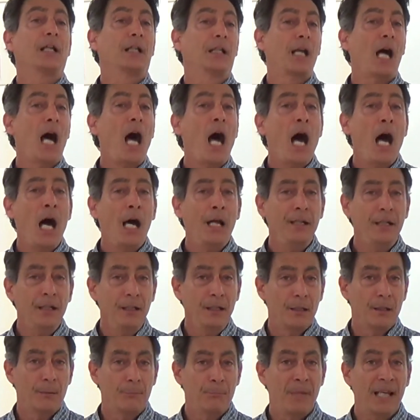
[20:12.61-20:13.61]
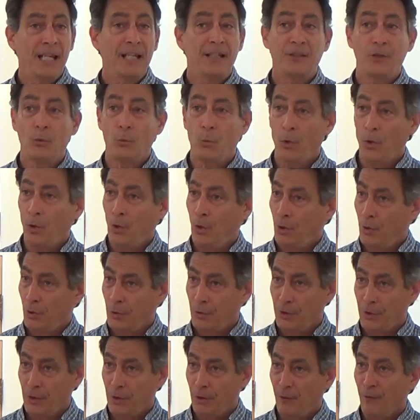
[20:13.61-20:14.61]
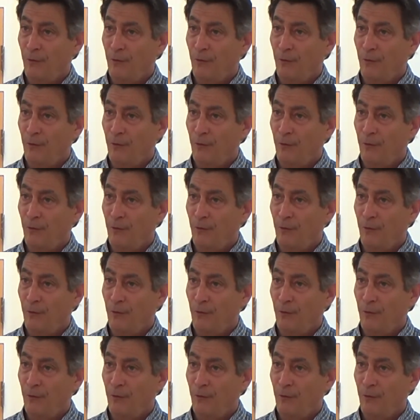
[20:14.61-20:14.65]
God made the world